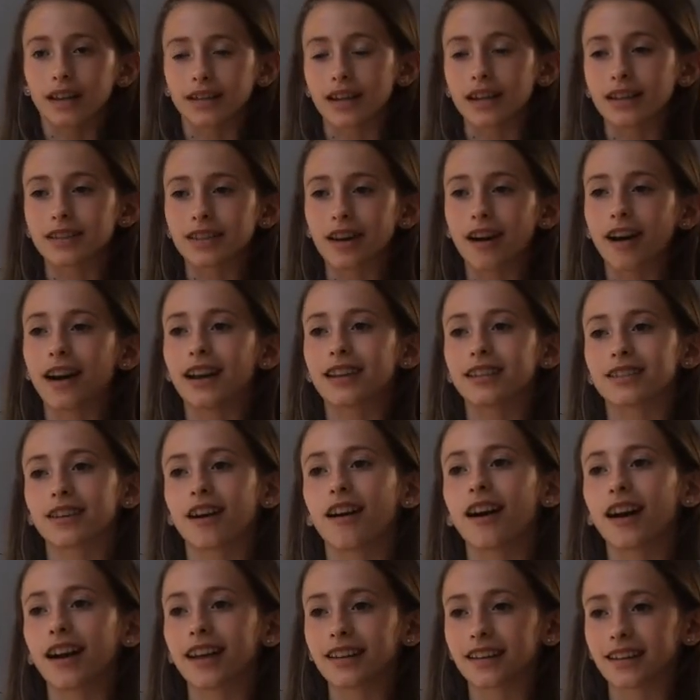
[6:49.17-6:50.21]

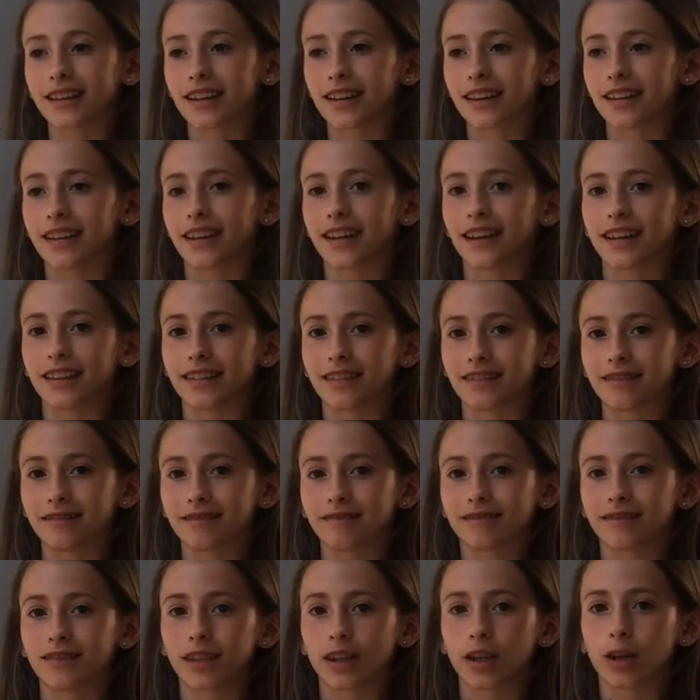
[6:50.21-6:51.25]
tight, and then
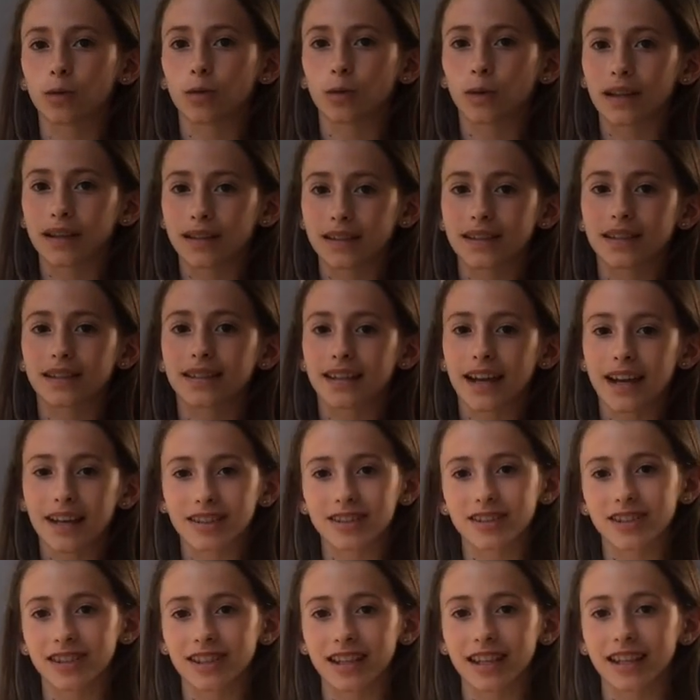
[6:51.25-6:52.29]

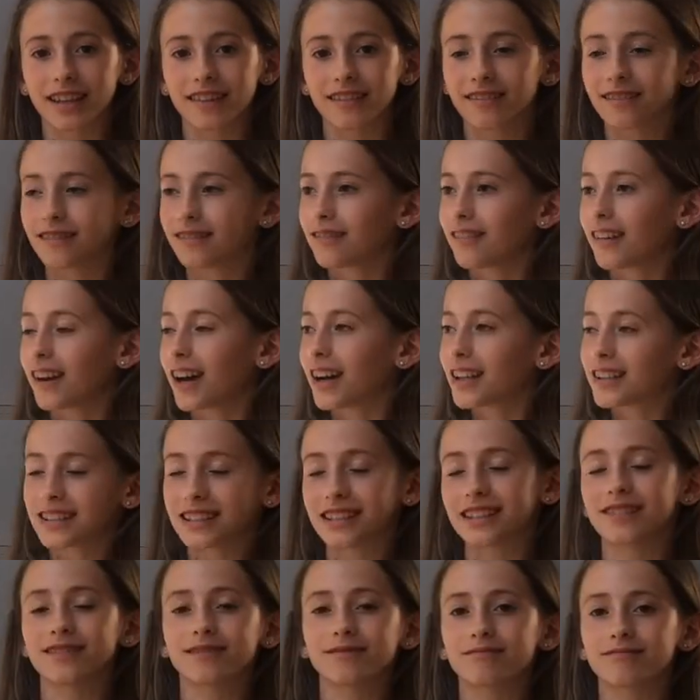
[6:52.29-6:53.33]
coincidentally, I
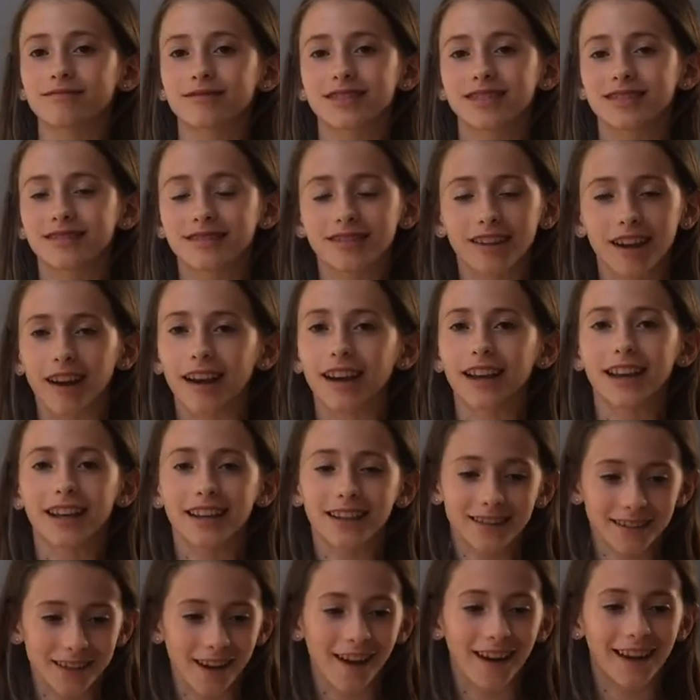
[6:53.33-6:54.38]
didn't tie
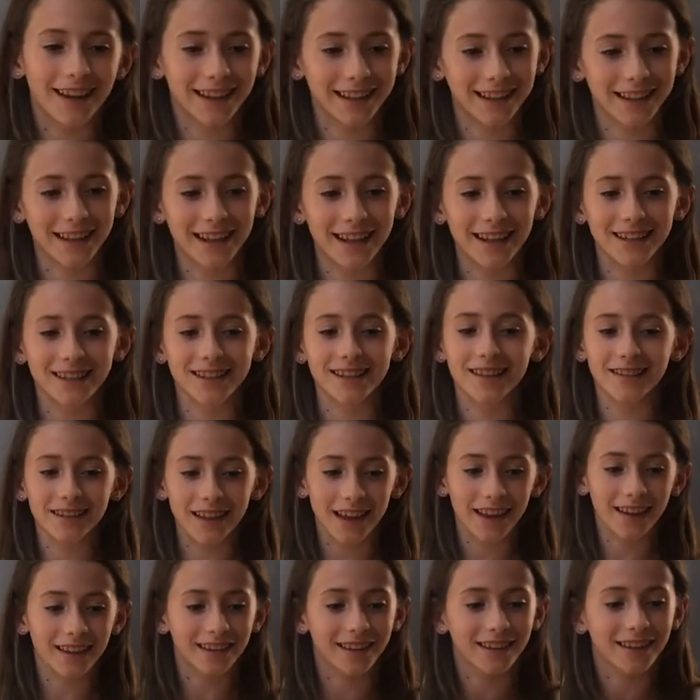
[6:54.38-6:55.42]
it tight. So
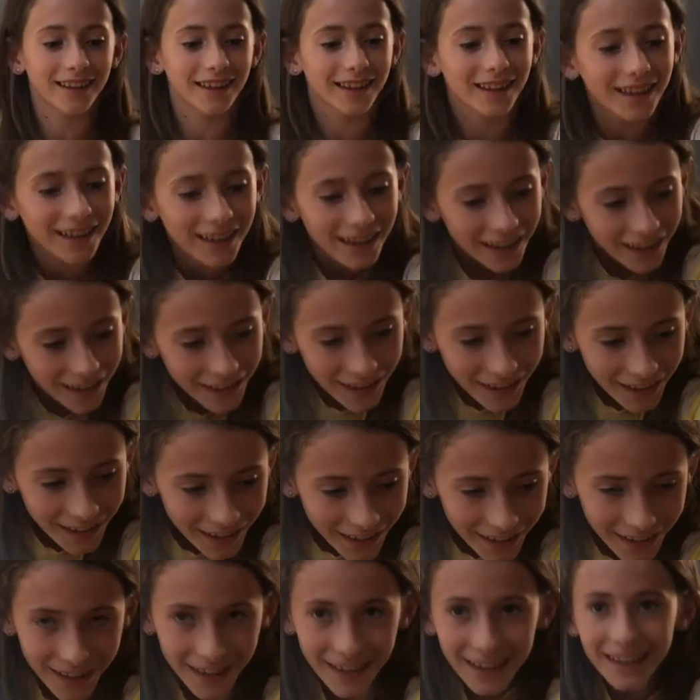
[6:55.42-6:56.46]
then
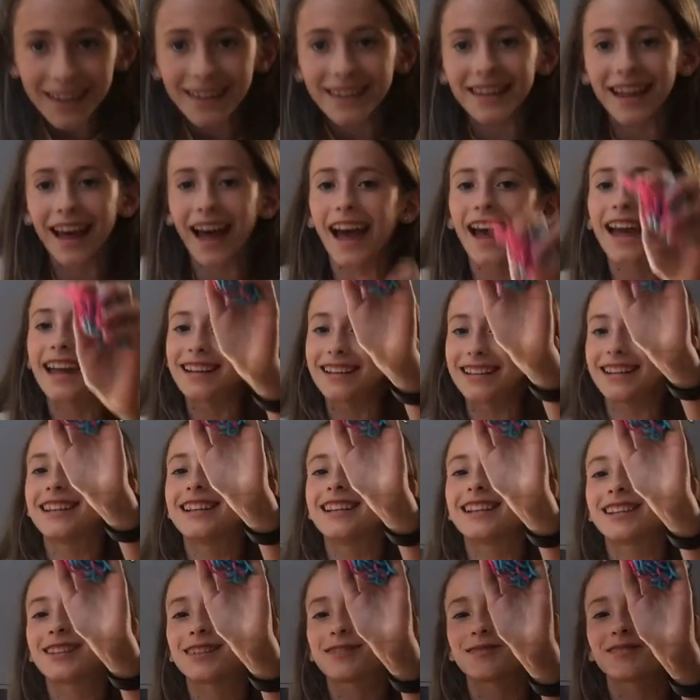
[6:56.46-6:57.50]
that ended
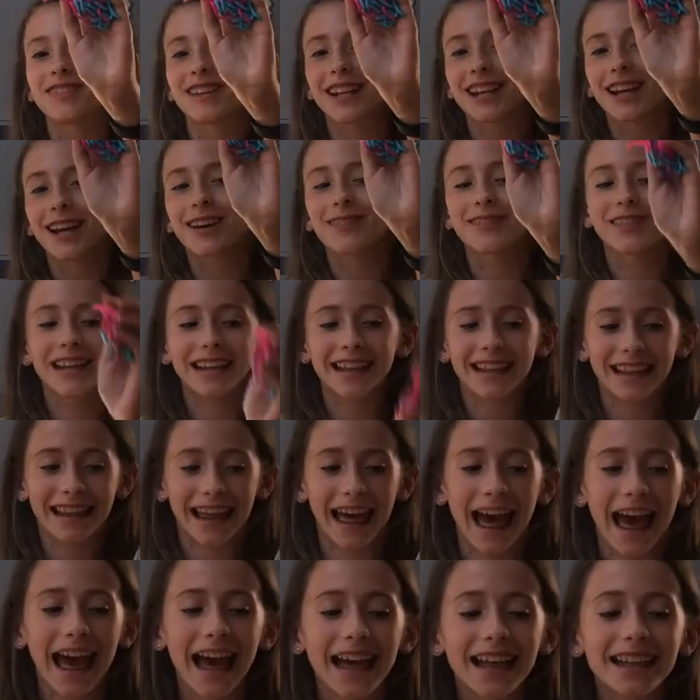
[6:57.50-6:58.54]
up becoming
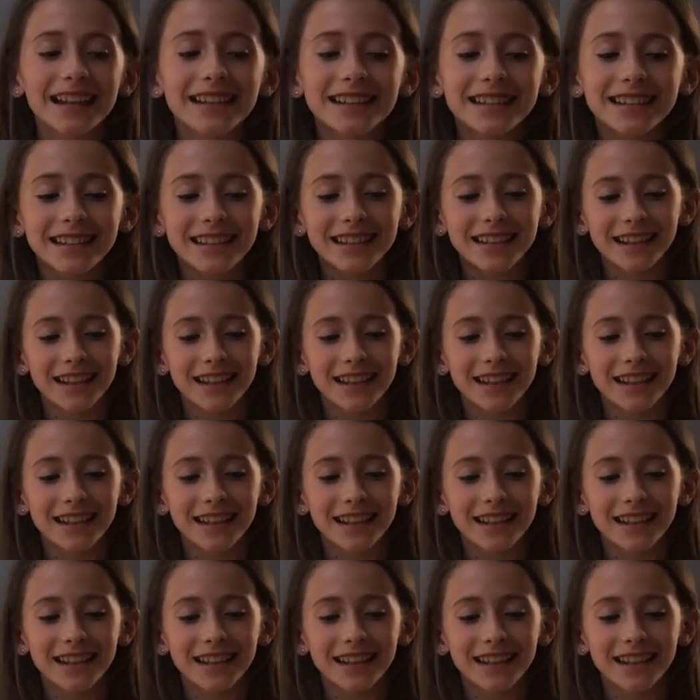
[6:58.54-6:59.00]
that.